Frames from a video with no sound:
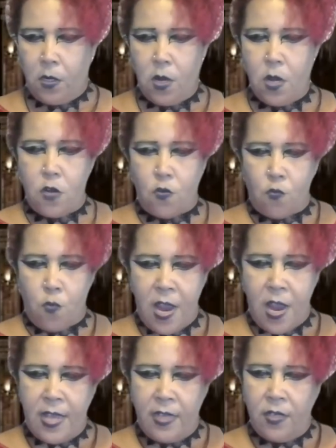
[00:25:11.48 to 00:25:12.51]

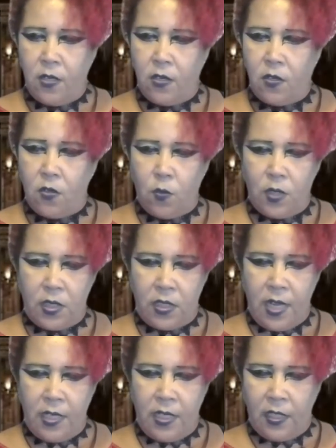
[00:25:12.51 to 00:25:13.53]
Red was
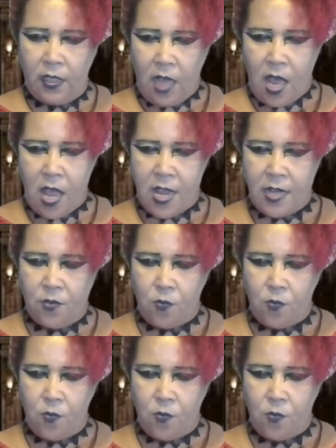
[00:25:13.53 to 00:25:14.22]
standing in line